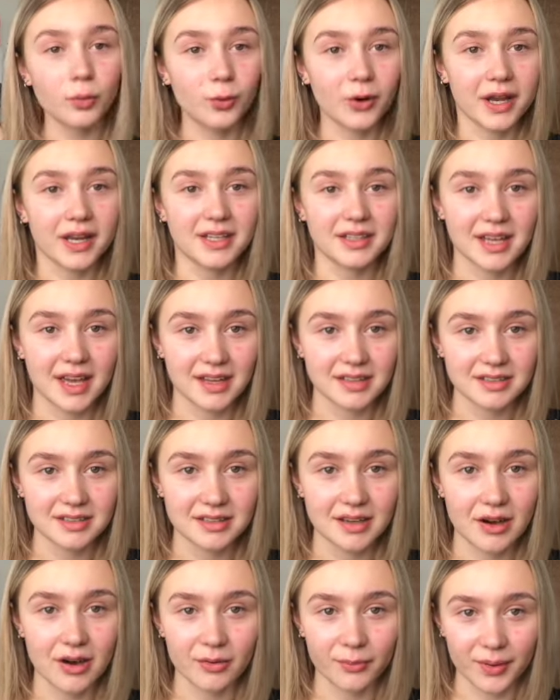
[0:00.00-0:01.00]
Walking Dead.
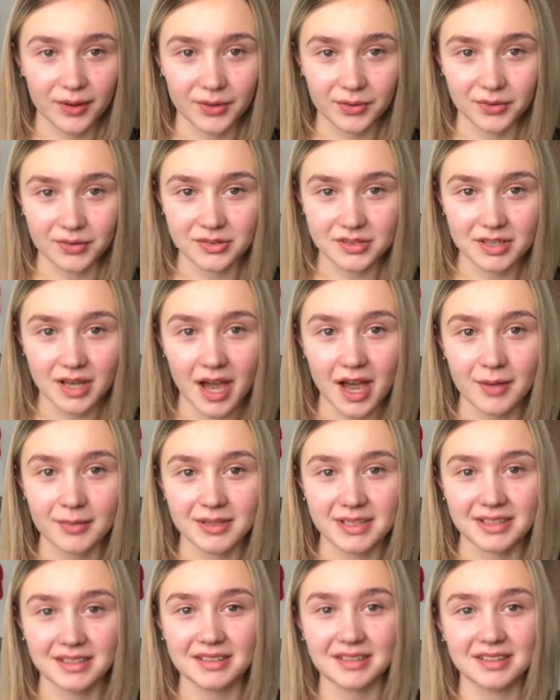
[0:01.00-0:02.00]
Oh my god, I'm
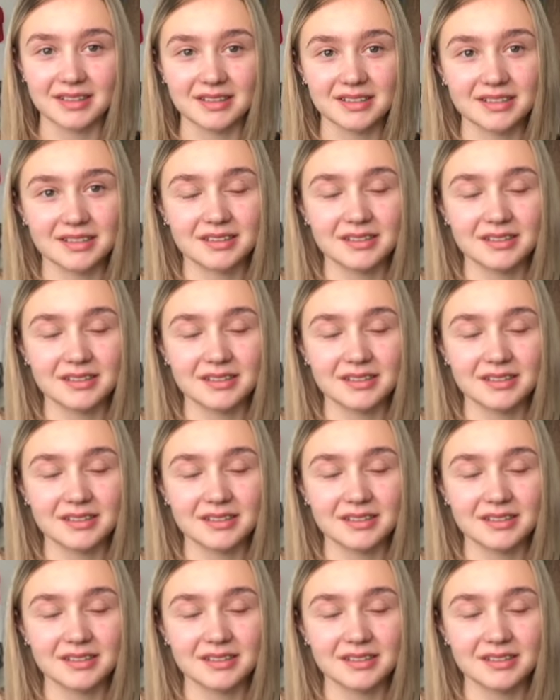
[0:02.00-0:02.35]
addicted.